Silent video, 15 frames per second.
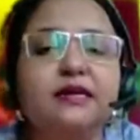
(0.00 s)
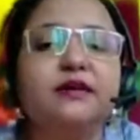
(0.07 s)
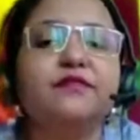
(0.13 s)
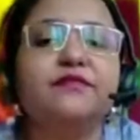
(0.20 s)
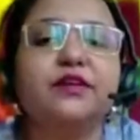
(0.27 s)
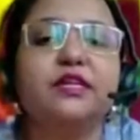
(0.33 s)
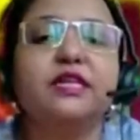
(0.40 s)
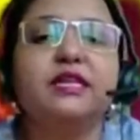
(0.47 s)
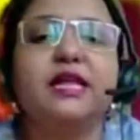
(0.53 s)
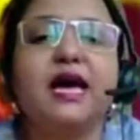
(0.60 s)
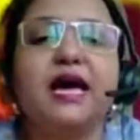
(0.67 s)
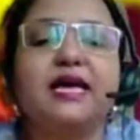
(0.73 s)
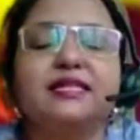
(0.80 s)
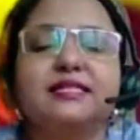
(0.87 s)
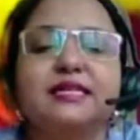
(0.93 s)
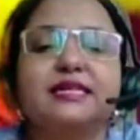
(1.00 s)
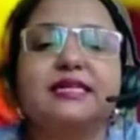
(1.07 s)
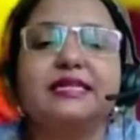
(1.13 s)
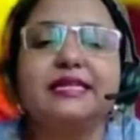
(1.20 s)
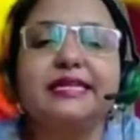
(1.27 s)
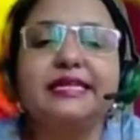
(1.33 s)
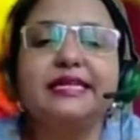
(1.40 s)
here Vanilla
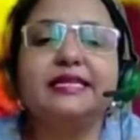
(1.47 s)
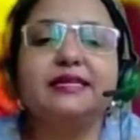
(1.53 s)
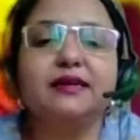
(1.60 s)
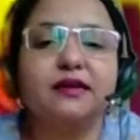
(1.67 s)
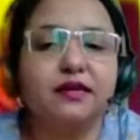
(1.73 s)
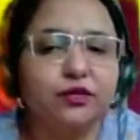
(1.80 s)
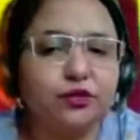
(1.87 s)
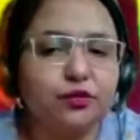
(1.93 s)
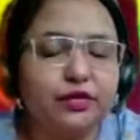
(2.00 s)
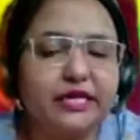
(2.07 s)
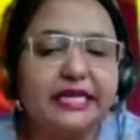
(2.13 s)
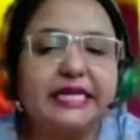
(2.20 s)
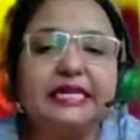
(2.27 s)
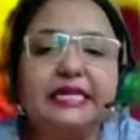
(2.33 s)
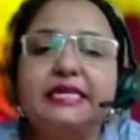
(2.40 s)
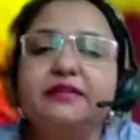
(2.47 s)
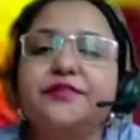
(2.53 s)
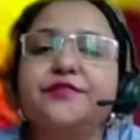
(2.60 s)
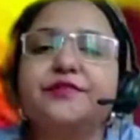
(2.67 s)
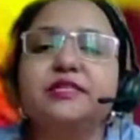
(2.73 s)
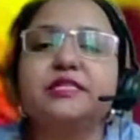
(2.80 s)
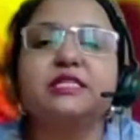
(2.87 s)
has a keen
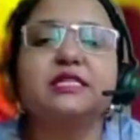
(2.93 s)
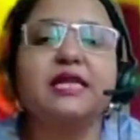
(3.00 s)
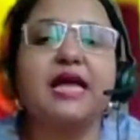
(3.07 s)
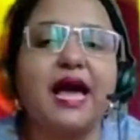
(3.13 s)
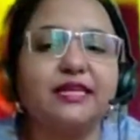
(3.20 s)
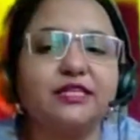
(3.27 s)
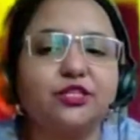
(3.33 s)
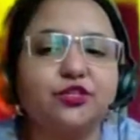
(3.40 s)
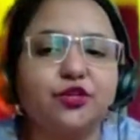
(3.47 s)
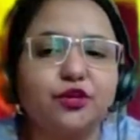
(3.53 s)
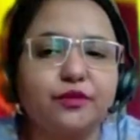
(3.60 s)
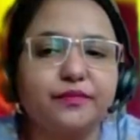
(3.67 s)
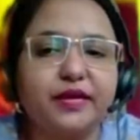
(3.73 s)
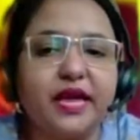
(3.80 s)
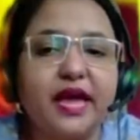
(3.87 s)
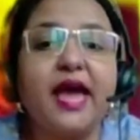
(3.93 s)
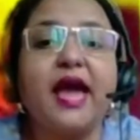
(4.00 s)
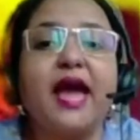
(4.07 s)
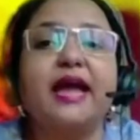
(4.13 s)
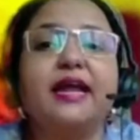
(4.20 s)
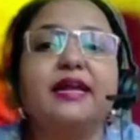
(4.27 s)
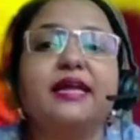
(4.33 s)
interest in
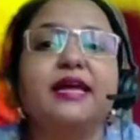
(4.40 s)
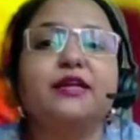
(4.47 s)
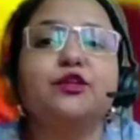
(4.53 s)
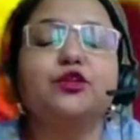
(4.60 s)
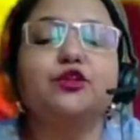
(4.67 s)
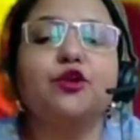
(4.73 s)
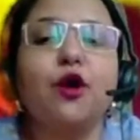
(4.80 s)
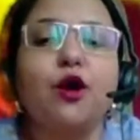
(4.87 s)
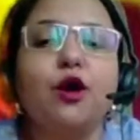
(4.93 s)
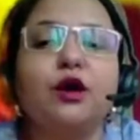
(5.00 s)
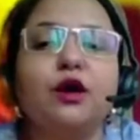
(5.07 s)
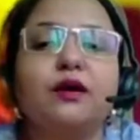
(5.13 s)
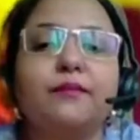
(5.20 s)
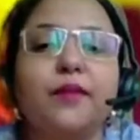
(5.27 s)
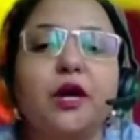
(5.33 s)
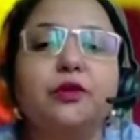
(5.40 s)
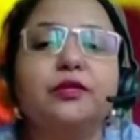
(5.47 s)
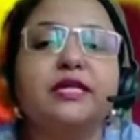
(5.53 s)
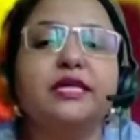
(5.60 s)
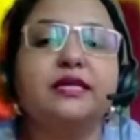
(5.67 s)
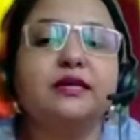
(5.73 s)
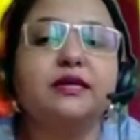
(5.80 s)
astronomy and can
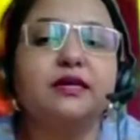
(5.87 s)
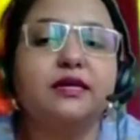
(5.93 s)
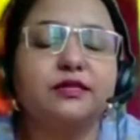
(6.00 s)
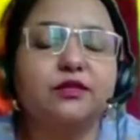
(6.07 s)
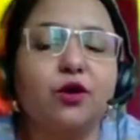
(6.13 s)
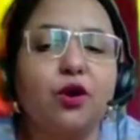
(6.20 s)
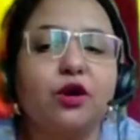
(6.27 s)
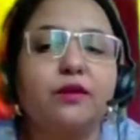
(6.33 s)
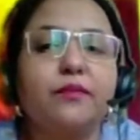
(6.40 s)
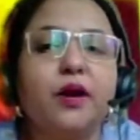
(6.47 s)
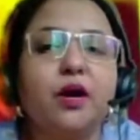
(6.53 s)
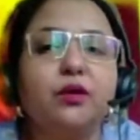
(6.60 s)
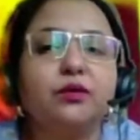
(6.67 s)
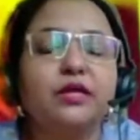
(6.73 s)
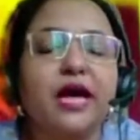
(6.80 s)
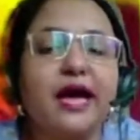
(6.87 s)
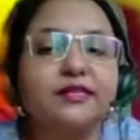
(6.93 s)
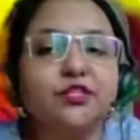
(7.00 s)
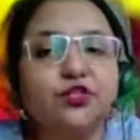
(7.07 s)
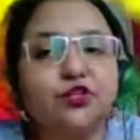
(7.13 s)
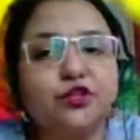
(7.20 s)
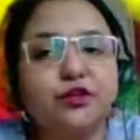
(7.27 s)
talk about
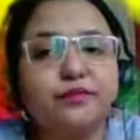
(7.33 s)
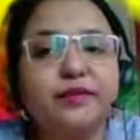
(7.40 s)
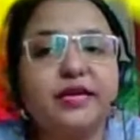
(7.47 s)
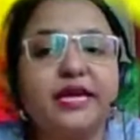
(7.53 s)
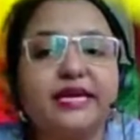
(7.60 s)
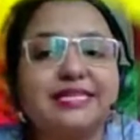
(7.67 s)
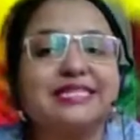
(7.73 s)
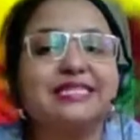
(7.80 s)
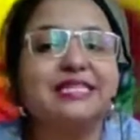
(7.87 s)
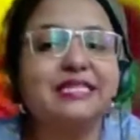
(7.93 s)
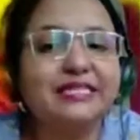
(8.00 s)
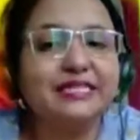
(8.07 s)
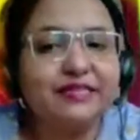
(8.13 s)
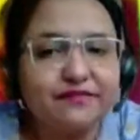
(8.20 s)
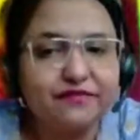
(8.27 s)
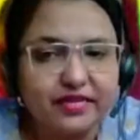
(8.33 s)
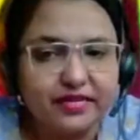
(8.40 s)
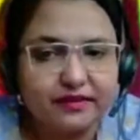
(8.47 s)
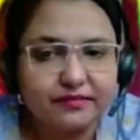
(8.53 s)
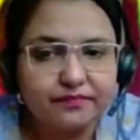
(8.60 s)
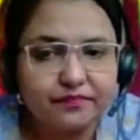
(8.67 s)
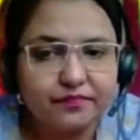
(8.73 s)
astronomy
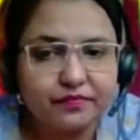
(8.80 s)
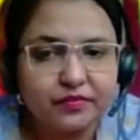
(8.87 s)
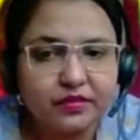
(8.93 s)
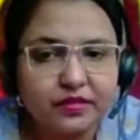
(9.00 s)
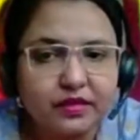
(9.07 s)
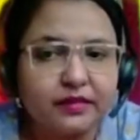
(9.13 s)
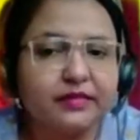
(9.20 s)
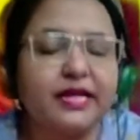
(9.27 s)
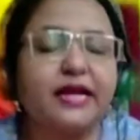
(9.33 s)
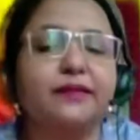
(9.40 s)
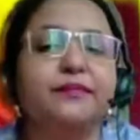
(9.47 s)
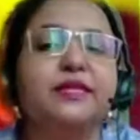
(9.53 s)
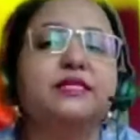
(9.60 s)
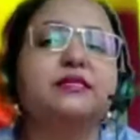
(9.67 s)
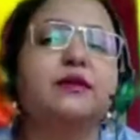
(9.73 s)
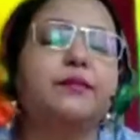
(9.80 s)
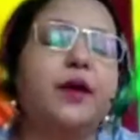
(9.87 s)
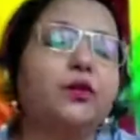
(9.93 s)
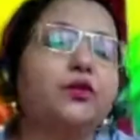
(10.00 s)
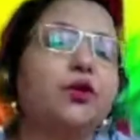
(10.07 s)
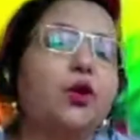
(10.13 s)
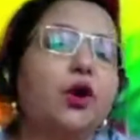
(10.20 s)
extensively. That
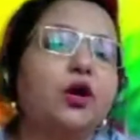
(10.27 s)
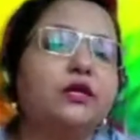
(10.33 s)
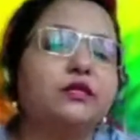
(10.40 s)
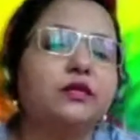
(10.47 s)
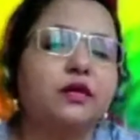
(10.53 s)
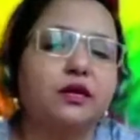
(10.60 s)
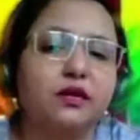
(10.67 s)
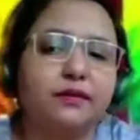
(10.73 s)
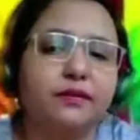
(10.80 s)
means about